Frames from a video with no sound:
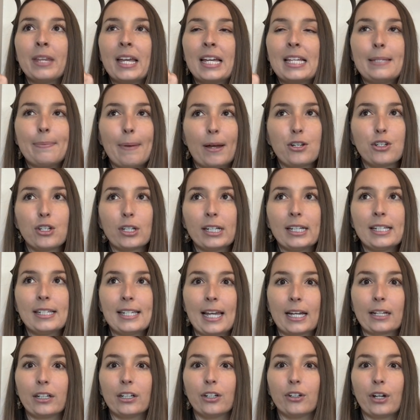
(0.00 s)
especially in
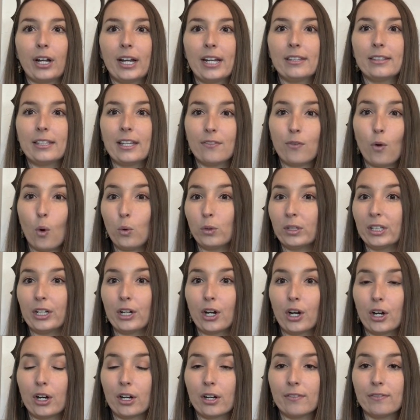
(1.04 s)
second grade, they've only
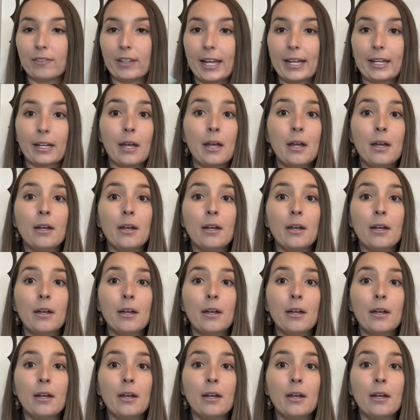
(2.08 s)
heard of like,